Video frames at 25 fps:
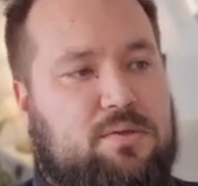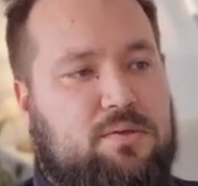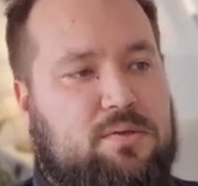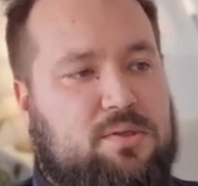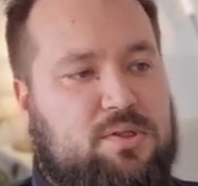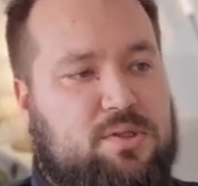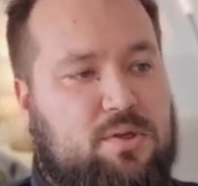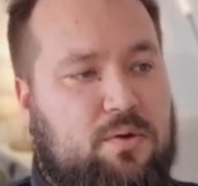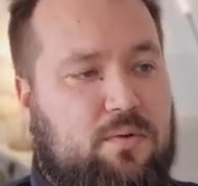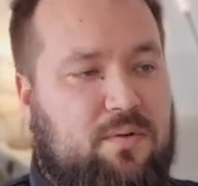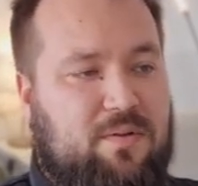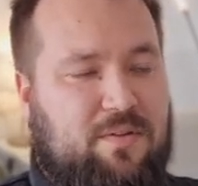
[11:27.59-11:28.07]

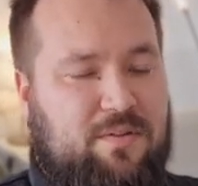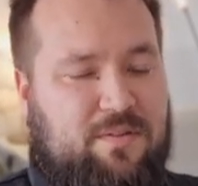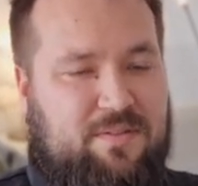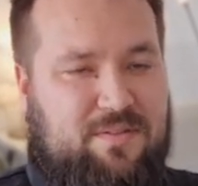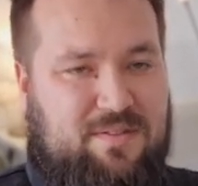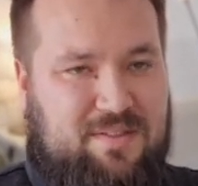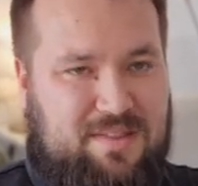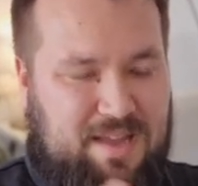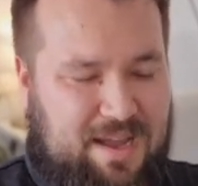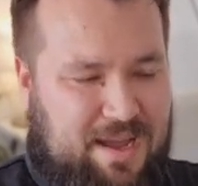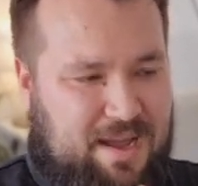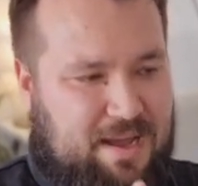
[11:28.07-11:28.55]
So
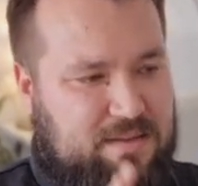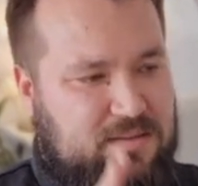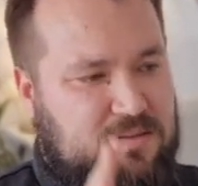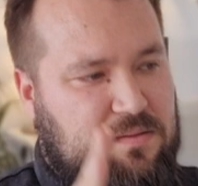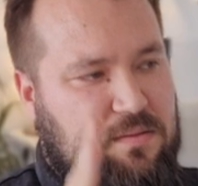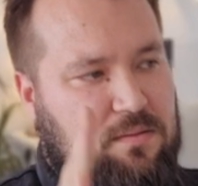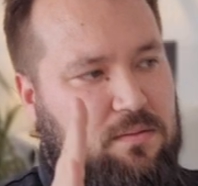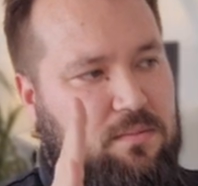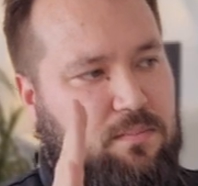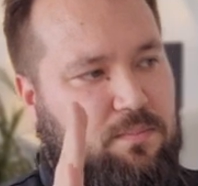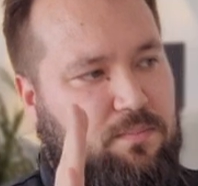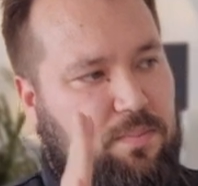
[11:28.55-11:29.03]

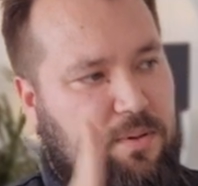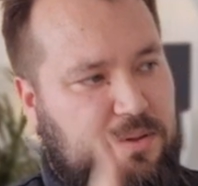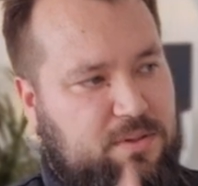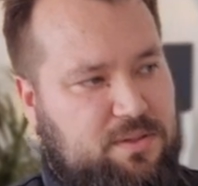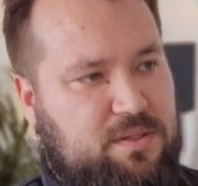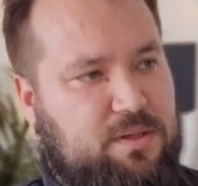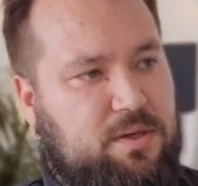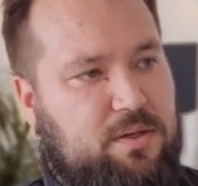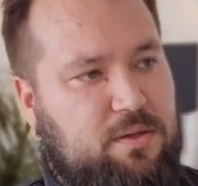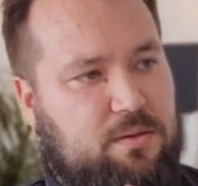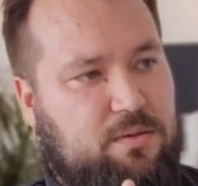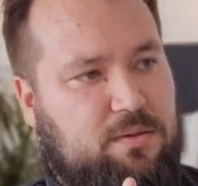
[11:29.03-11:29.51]
that
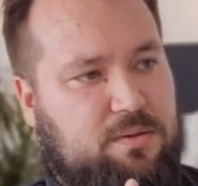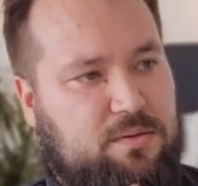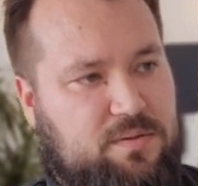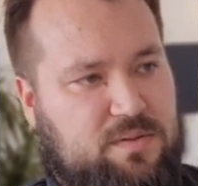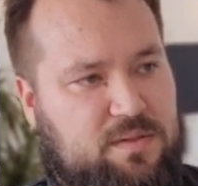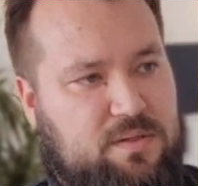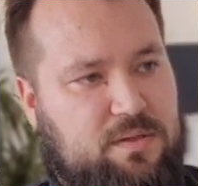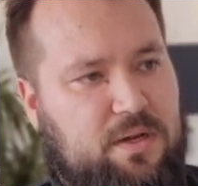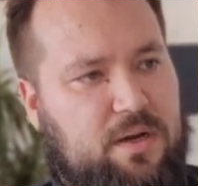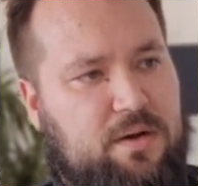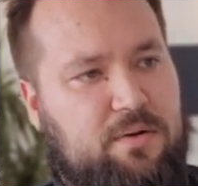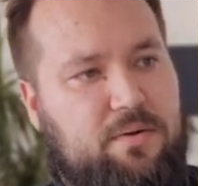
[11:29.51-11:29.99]
particular
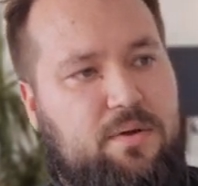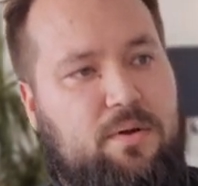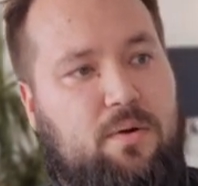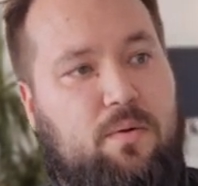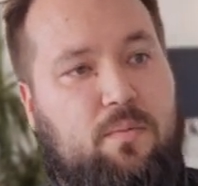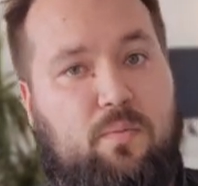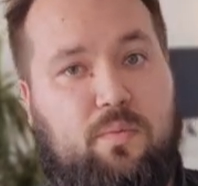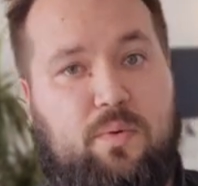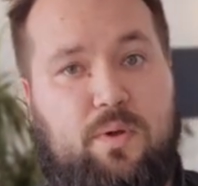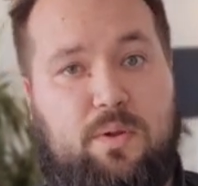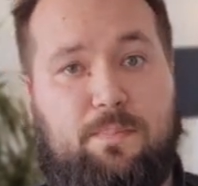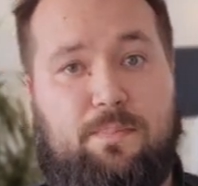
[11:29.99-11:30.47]
scenario
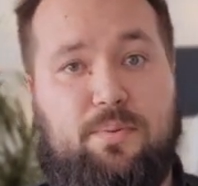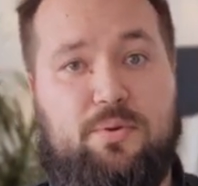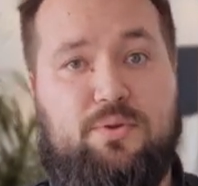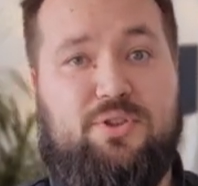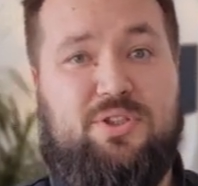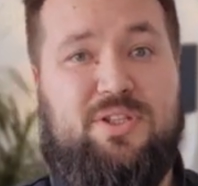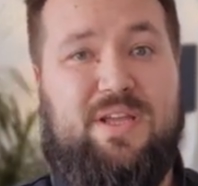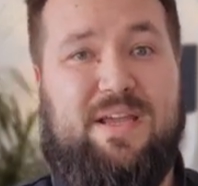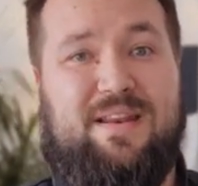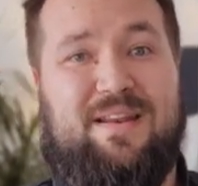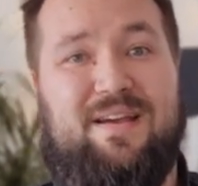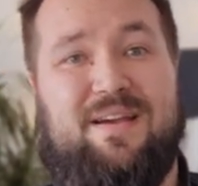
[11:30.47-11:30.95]
will
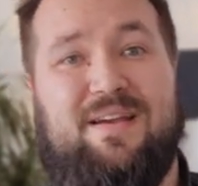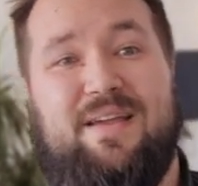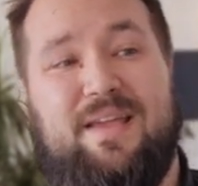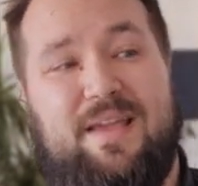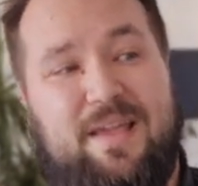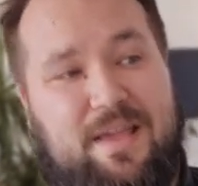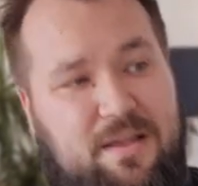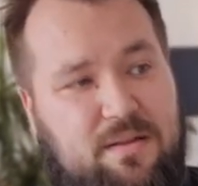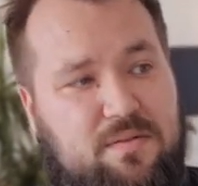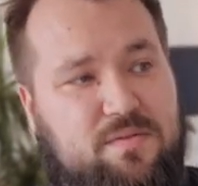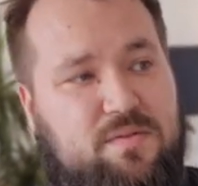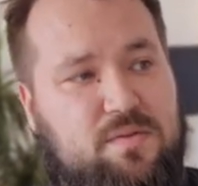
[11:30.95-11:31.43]
push data
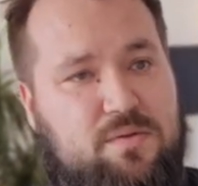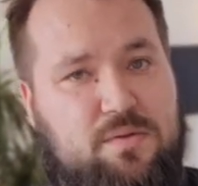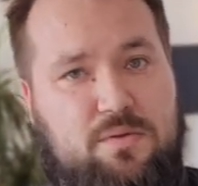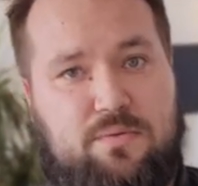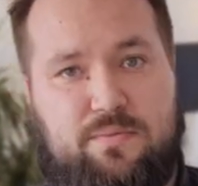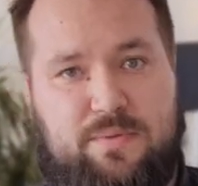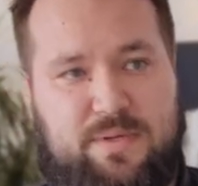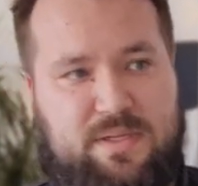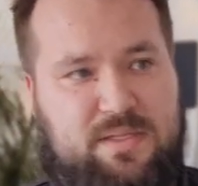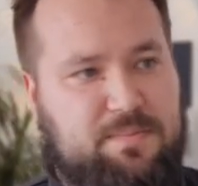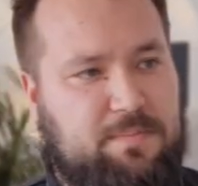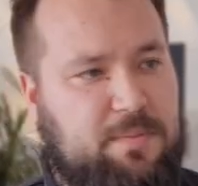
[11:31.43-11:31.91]
into
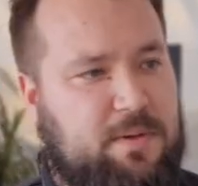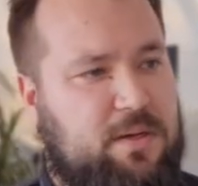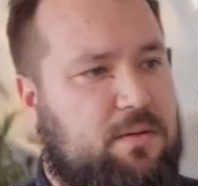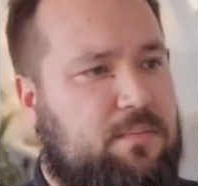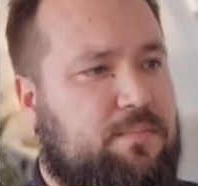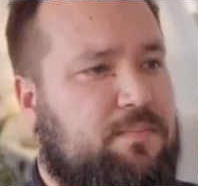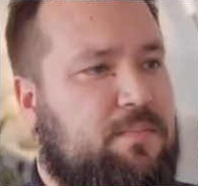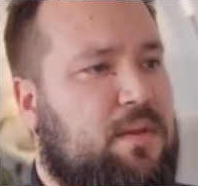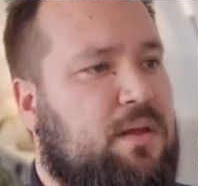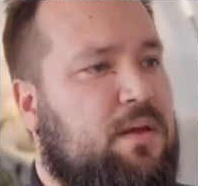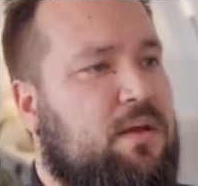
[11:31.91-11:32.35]
Respell.